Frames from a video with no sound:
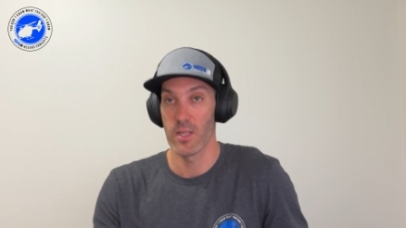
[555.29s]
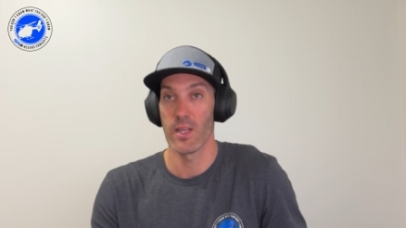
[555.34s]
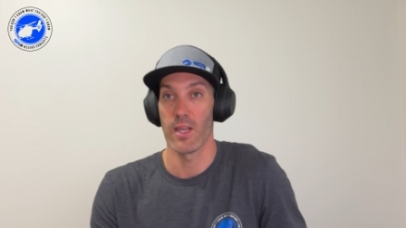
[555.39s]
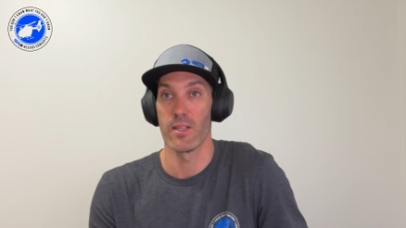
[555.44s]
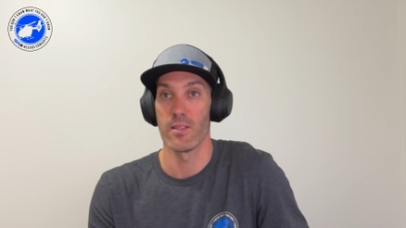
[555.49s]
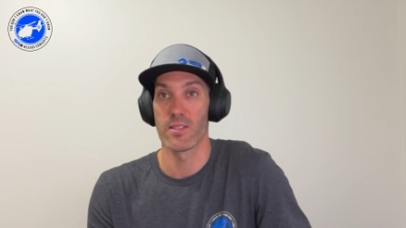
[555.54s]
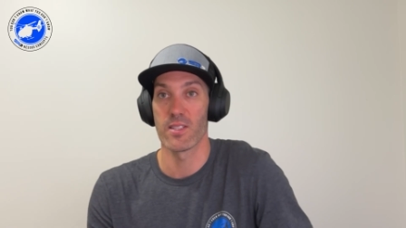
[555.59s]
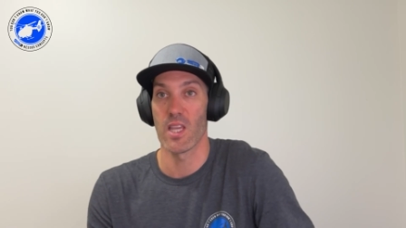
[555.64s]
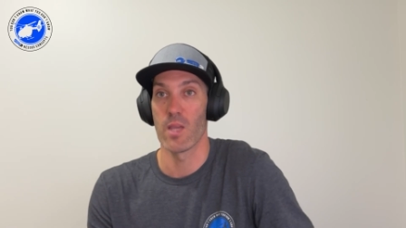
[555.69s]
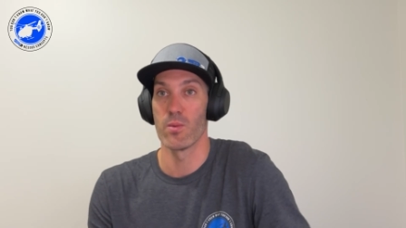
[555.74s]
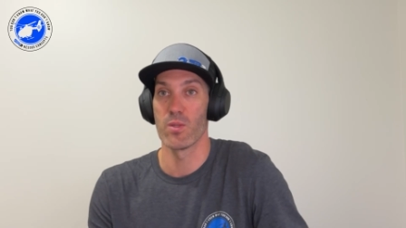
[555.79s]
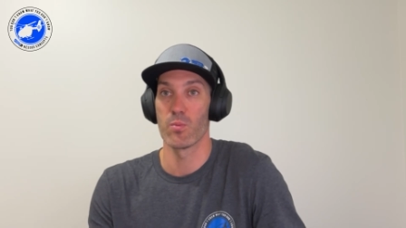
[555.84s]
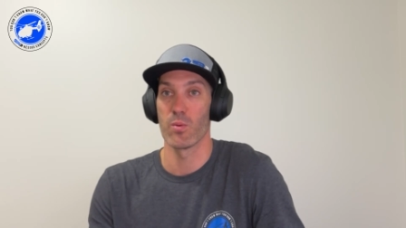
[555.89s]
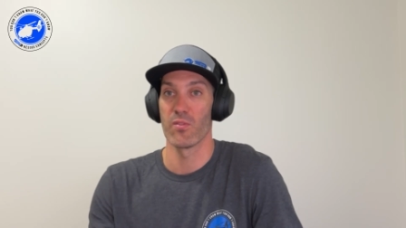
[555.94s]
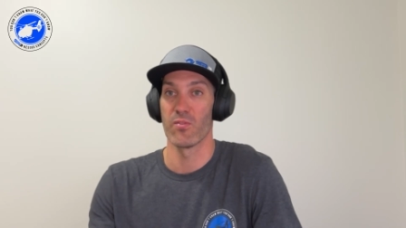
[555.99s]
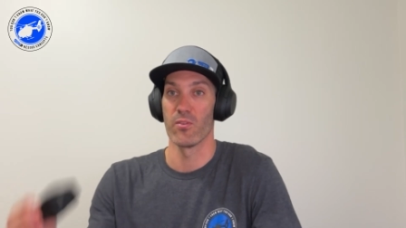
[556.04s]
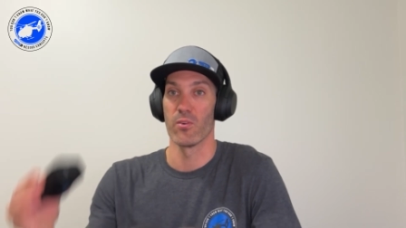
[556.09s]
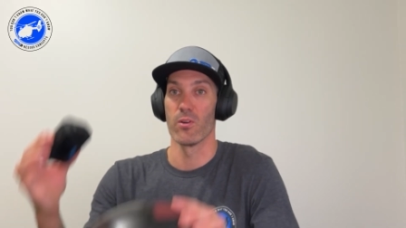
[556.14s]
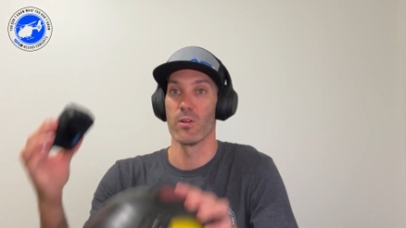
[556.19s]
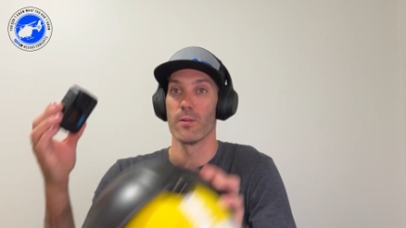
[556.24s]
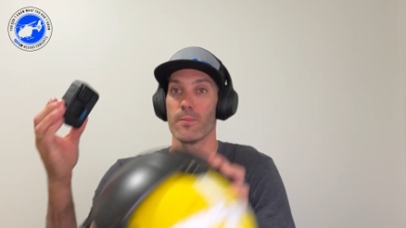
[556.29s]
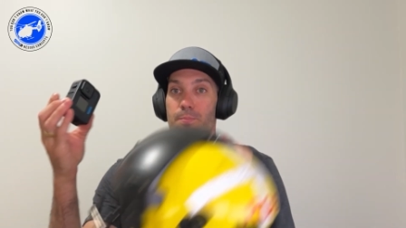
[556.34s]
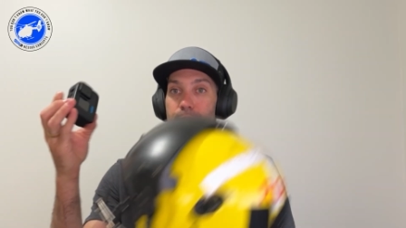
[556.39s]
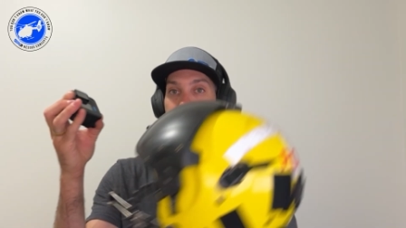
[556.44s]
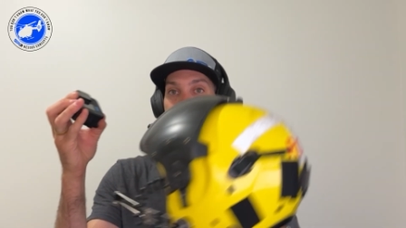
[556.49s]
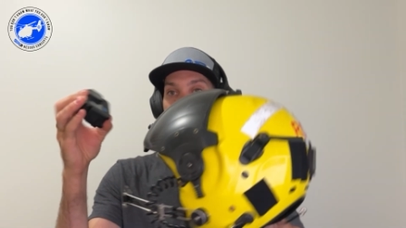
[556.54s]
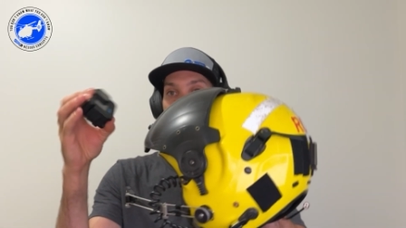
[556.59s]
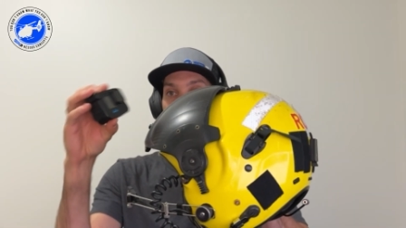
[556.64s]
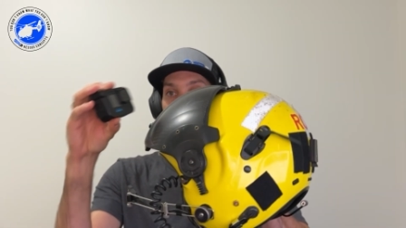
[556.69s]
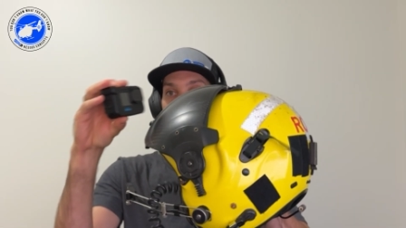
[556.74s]
and same as before,
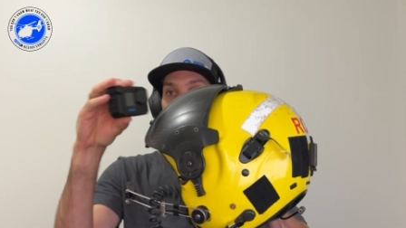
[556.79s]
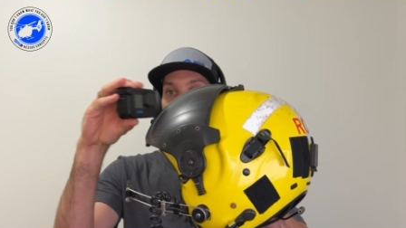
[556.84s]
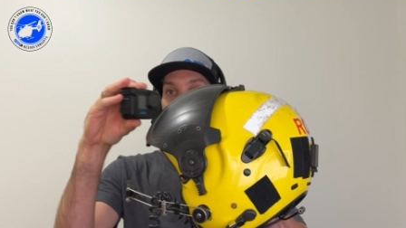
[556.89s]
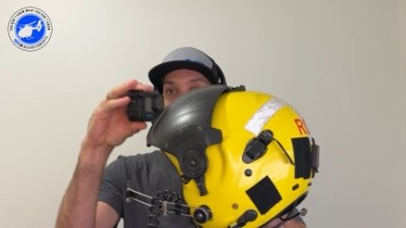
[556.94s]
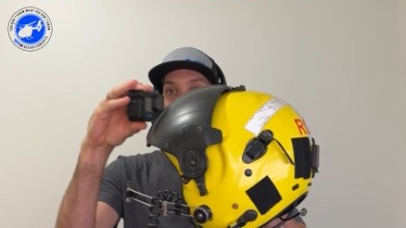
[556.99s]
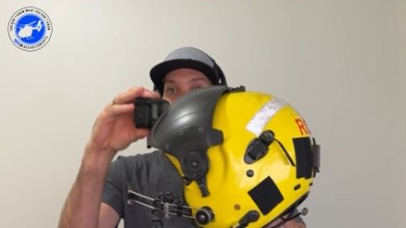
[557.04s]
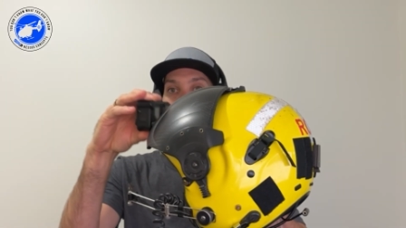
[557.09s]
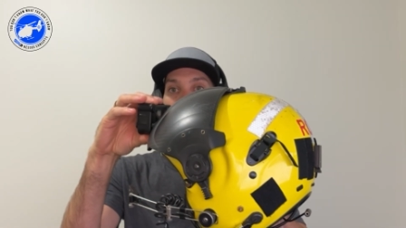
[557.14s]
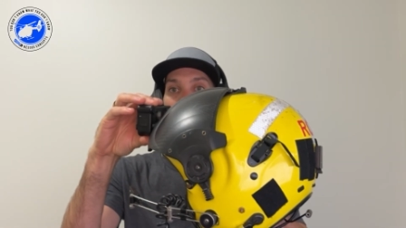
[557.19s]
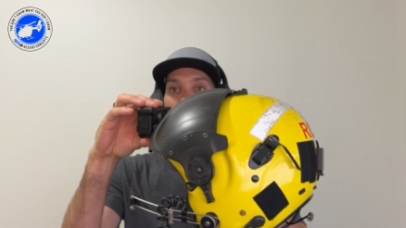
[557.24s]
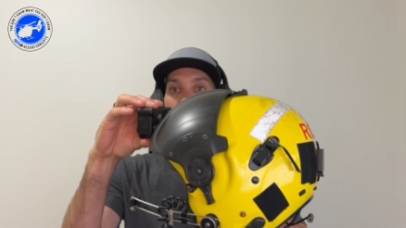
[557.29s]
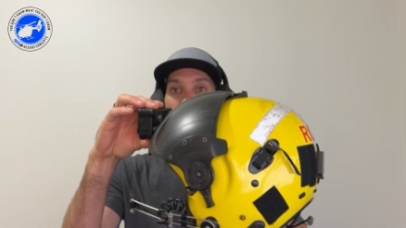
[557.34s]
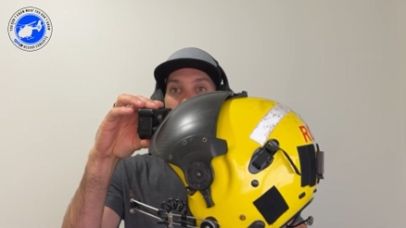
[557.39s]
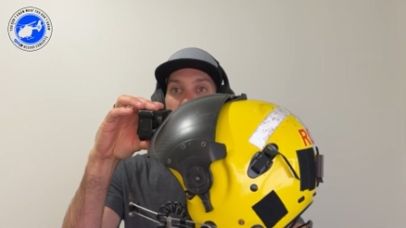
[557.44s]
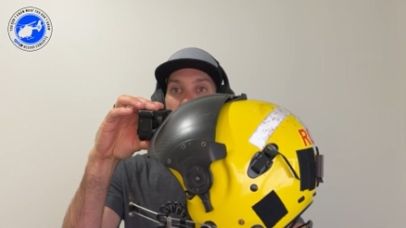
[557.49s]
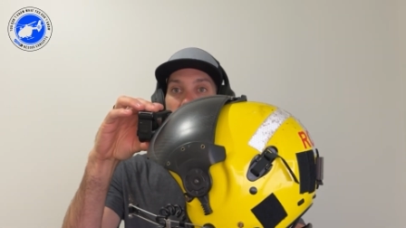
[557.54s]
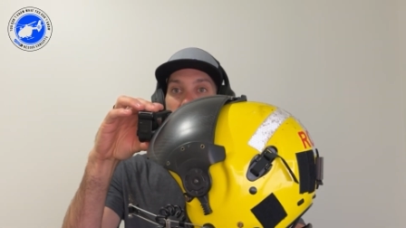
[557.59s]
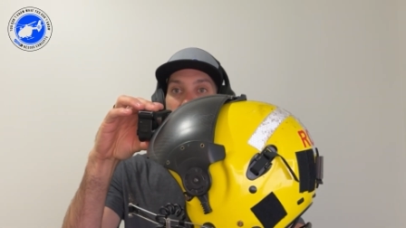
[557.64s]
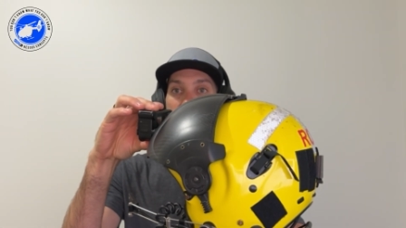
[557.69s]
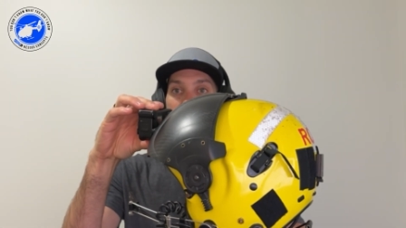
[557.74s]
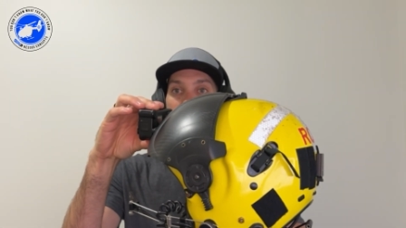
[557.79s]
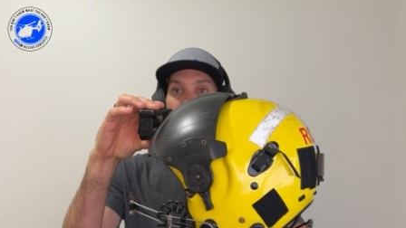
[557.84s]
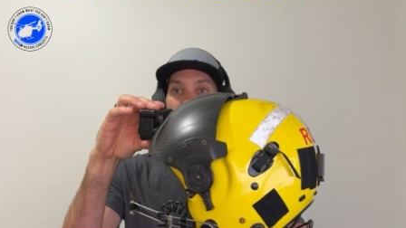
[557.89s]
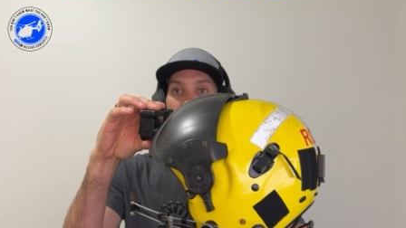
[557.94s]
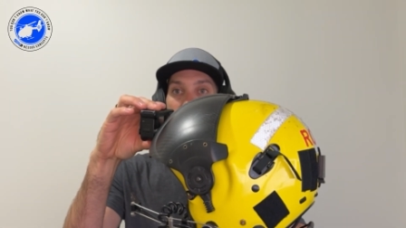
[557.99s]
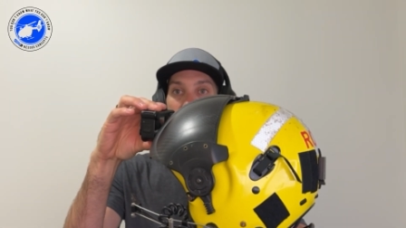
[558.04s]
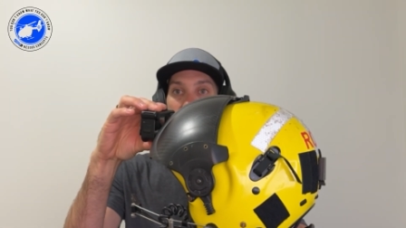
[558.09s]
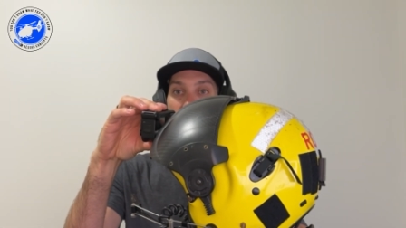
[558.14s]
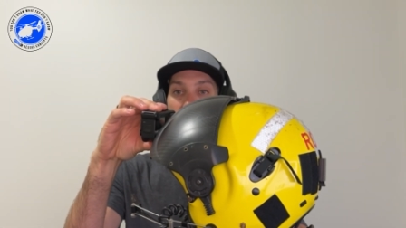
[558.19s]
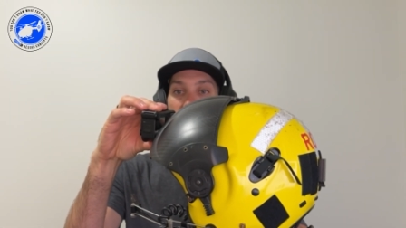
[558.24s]
mount it right to the
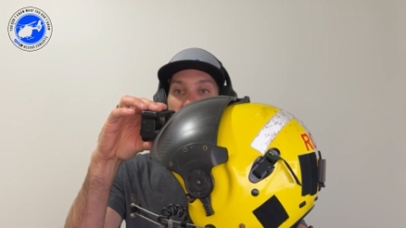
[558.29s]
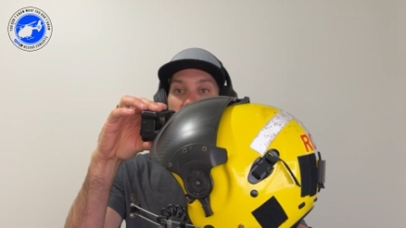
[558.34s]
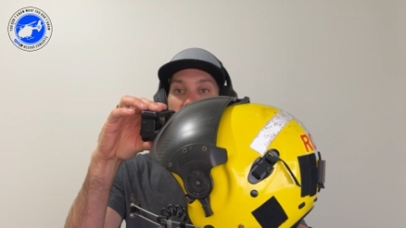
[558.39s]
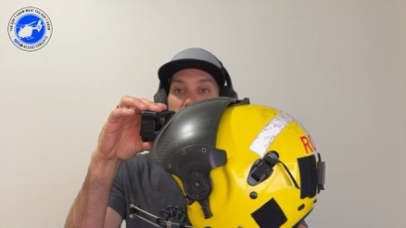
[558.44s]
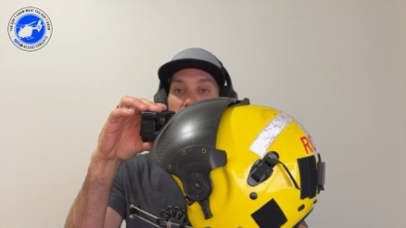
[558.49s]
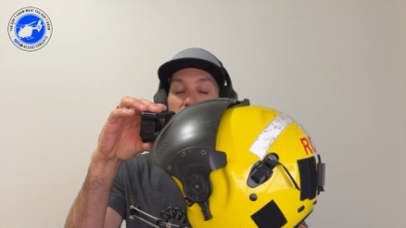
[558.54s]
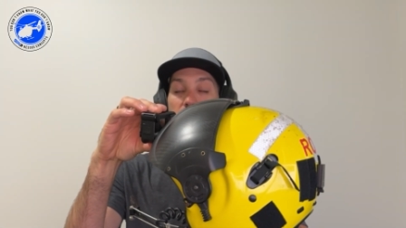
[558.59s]
front of the helmet,